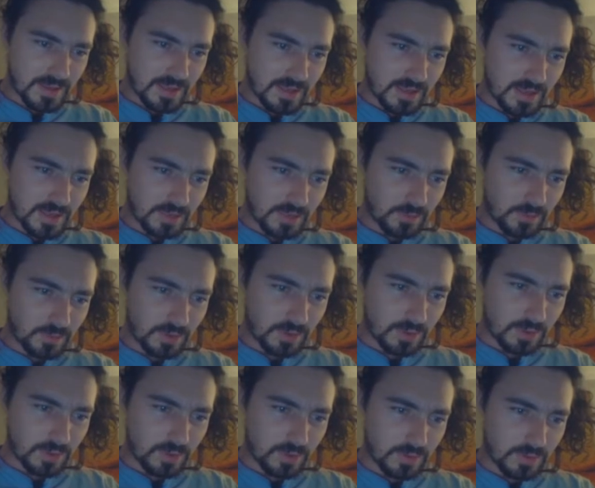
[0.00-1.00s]
and we are
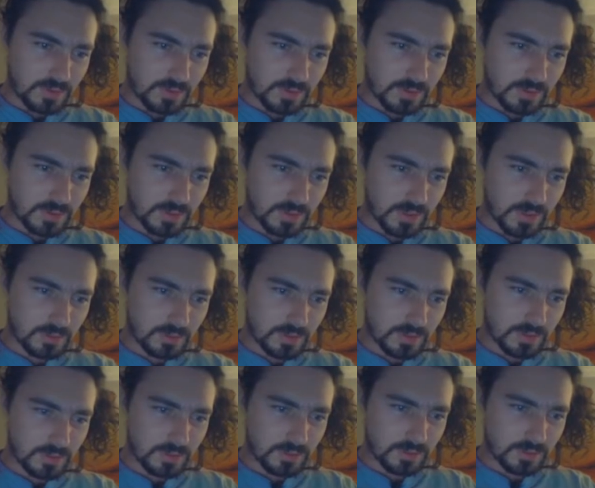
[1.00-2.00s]
going to go
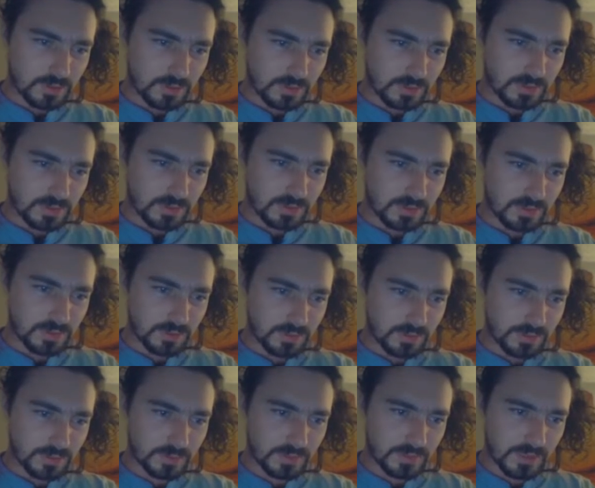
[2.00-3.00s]
to
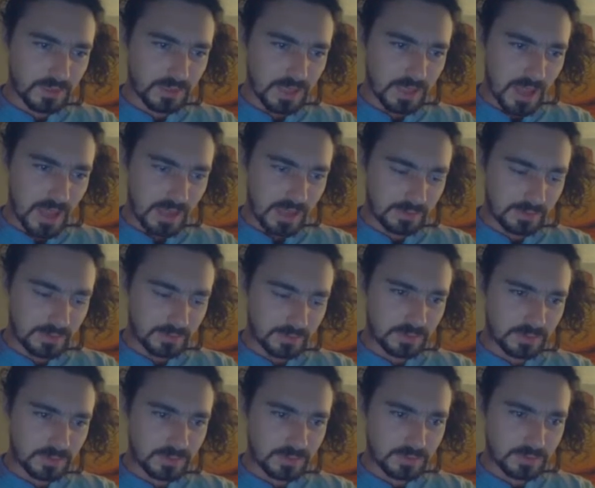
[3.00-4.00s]
sold
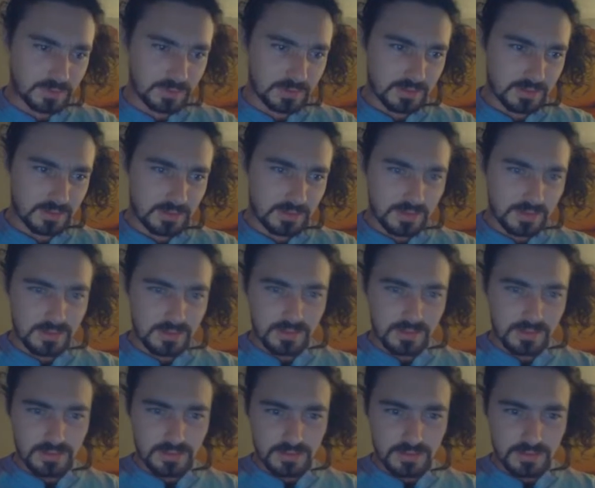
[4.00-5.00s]
items.
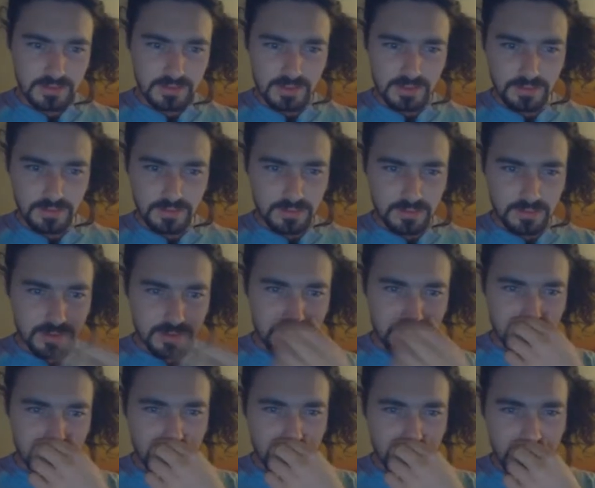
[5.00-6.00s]
So in other words,
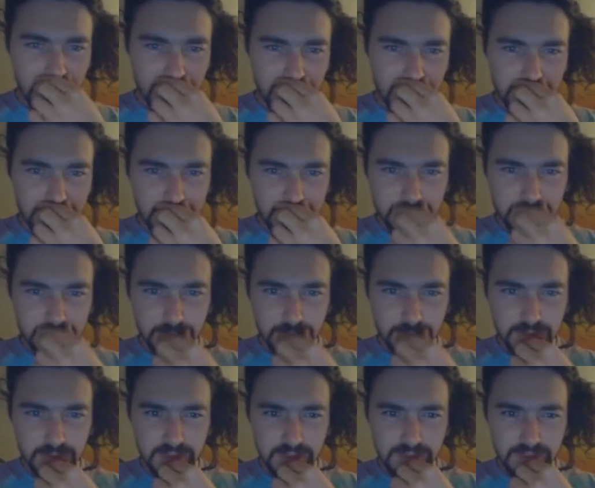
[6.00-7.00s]
sold items. So we're
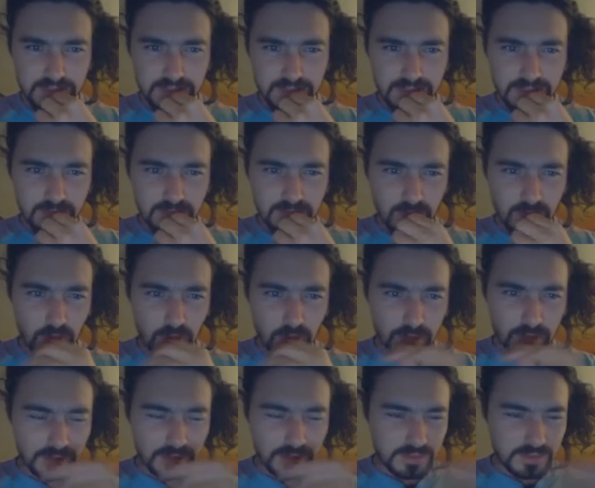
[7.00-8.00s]
looking at things that have
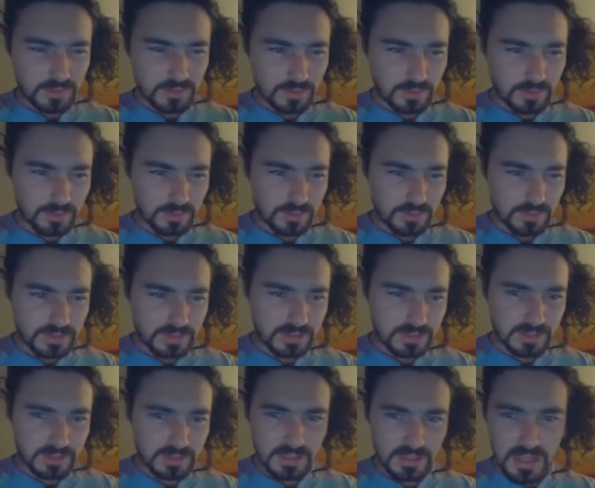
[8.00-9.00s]
already sold
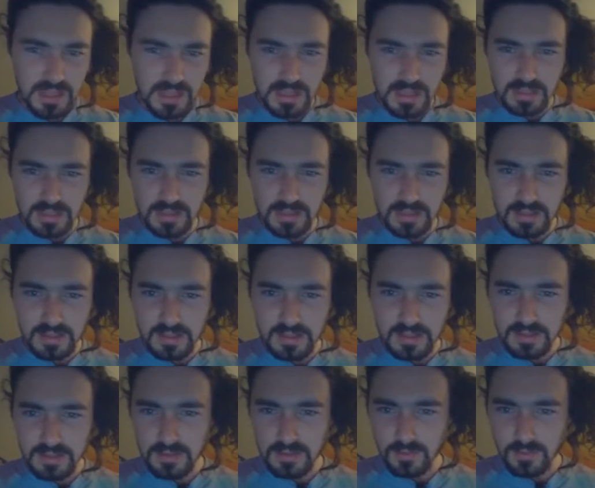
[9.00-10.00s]
recently. Then